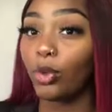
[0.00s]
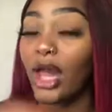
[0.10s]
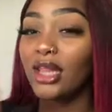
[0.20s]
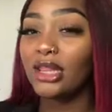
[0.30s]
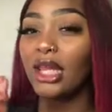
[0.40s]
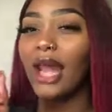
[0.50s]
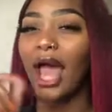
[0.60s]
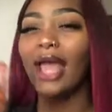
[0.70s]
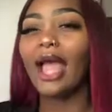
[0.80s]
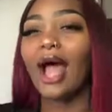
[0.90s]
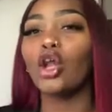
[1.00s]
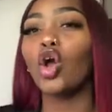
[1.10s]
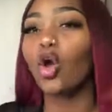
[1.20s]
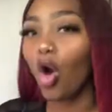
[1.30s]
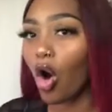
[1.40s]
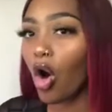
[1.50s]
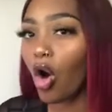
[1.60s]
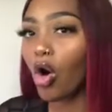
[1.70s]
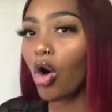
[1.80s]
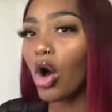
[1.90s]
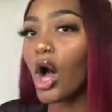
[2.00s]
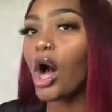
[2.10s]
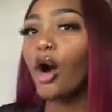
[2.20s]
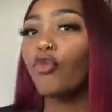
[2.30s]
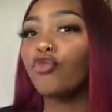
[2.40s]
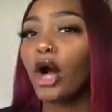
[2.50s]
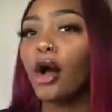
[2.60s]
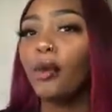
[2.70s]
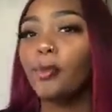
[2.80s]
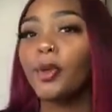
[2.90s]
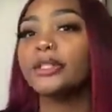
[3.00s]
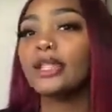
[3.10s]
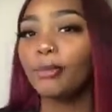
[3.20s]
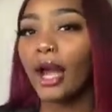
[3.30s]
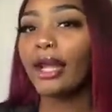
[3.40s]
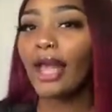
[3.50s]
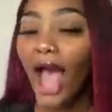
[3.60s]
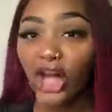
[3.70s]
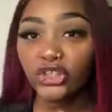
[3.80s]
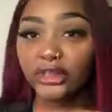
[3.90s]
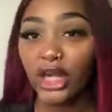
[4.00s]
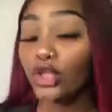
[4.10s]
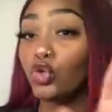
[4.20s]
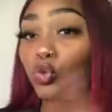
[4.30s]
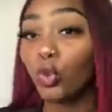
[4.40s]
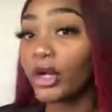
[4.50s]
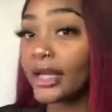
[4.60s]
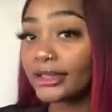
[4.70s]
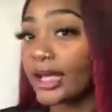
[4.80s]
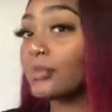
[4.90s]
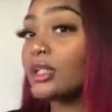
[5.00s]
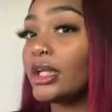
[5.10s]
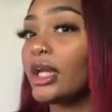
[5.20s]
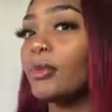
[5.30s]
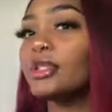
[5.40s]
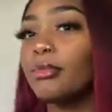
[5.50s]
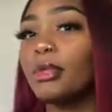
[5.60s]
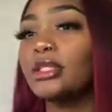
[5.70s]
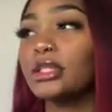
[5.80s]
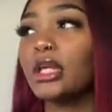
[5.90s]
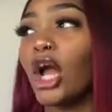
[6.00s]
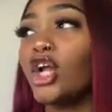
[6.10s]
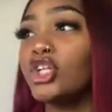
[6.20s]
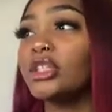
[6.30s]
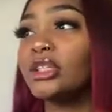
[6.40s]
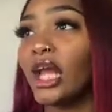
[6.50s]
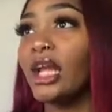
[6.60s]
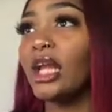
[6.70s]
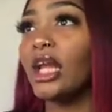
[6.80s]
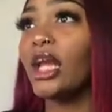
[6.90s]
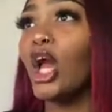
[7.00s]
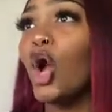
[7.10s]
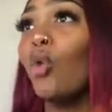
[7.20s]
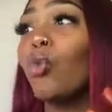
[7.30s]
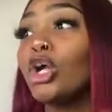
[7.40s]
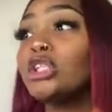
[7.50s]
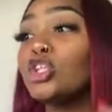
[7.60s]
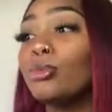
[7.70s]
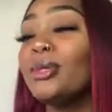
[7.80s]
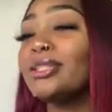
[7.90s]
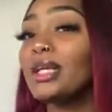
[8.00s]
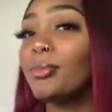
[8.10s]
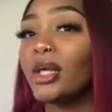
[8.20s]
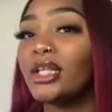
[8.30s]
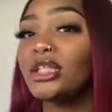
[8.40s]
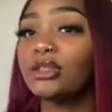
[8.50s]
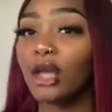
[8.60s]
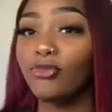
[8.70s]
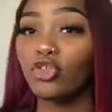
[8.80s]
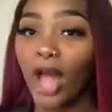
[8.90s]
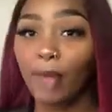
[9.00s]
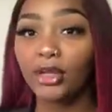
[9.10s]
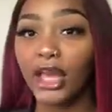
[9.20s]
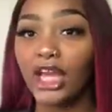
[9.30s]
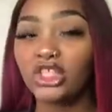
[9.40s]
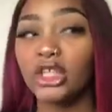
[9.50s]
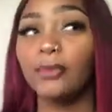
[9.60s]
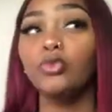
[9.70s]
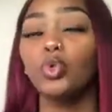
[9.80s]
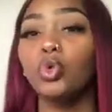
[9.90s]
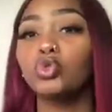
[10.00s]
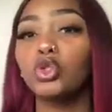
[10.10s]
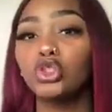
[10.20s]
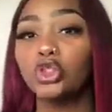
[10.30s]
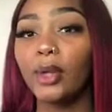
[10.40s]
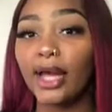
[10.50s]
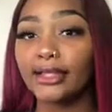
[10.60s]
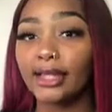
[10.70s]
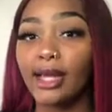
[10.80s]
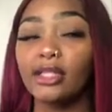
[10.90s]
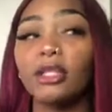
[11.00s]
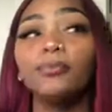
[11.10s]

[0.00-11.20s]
and then I had gotten a call from somebody actually saying you weren't accepted. It was a misunderstanding. We're still missing pieces of your application, which were 2 essays,